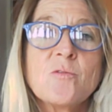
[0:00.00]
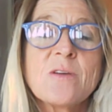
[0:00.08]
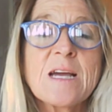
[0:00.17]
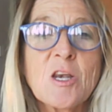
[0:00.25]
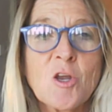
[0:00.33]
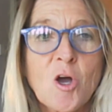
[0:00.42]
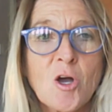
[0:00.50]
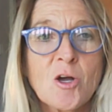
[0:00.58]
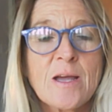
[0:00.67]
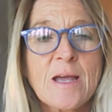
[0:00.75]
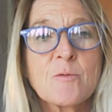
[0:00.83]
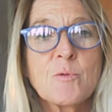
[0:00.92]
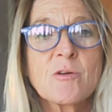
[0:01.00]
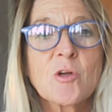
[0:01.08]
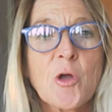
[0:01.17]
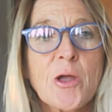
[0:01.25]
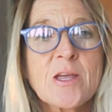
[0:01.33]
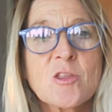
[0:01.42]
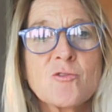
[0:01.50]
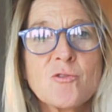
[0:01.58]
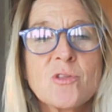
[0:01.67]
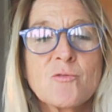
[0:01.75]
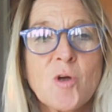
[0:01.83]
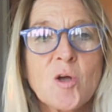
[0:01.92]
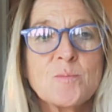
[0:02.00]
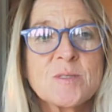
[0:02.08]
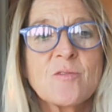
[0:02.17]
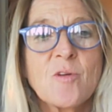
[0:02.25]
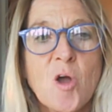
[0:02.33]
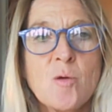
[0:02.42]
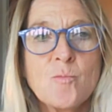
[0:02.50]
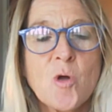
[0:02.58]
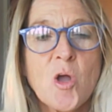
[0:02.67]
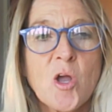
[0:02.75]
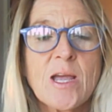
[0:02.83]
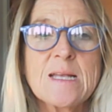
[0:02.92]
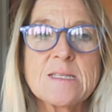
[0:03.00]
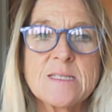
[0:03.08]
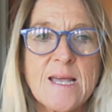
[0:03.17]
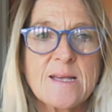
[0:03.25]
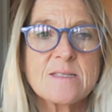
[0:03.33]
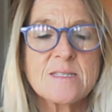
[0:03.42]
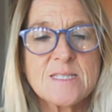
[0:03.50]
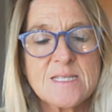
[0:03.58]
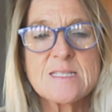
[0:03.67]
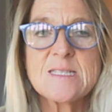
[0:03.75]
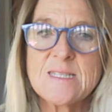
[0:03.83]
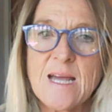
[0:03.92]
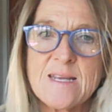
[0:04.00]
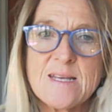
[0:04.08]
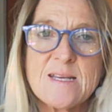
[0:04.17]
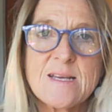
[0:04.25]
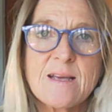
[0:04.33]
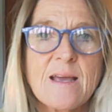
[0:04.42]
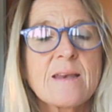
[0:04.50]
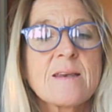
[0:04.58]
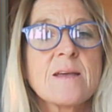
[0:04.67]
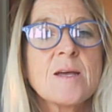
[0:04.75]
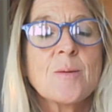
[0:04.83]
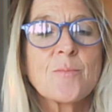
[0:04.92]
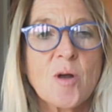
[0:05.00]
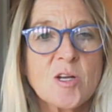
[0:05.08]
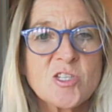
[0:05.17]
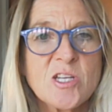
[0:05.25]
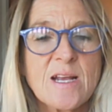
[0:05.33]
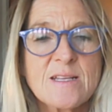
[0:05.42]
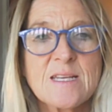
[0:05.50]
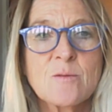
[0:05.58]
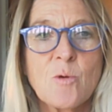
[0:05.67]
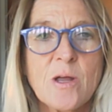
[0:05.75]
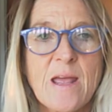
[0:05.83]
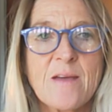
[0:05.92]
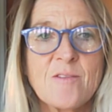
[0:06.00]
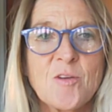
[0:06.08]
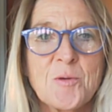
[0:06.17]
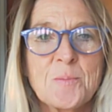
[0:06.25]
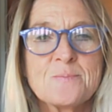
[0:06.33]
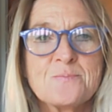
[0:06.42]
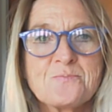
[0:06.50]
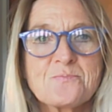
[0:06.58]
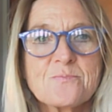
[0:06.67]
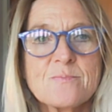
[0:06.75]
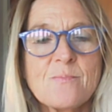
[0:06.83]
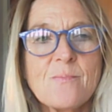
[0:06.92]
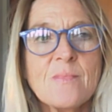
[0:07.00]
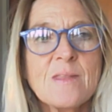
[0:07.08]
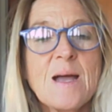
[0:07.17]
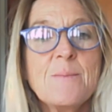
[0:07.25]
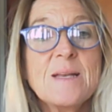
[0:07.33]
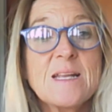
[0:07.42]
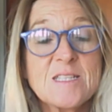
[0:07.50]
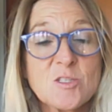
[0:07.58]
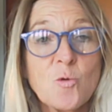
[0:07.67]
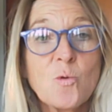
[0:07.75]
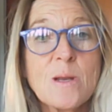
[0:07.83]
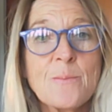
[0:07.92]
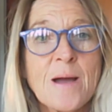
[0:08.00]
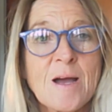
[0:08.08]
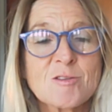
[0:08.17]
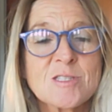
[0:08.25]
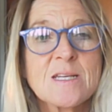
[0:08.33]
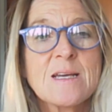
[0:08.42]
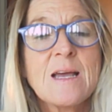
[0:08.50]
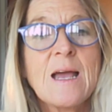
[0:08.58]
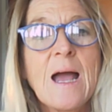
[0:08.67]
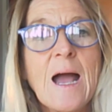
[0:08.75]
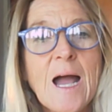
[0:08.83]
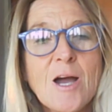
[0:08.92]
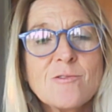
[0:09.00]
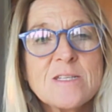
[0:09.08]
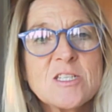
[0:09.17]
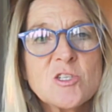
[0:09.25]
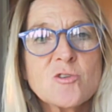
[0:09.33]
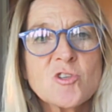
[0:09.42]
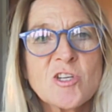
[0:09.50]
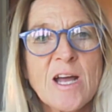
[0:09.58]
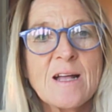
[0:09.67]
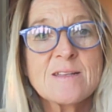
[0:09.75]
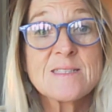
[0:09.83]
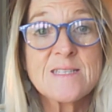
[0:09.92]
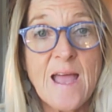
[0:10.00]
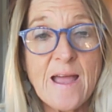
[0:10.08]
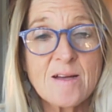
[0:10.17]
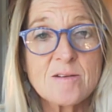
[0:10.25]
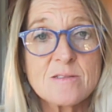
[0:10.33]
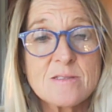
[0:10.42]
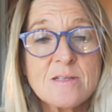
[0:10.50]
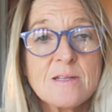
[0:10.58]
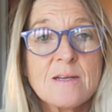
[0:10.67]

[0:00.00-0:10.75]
along and we're going through the ropes of homework and tests and studying and projects and what have you, it's all about, how does your child tackle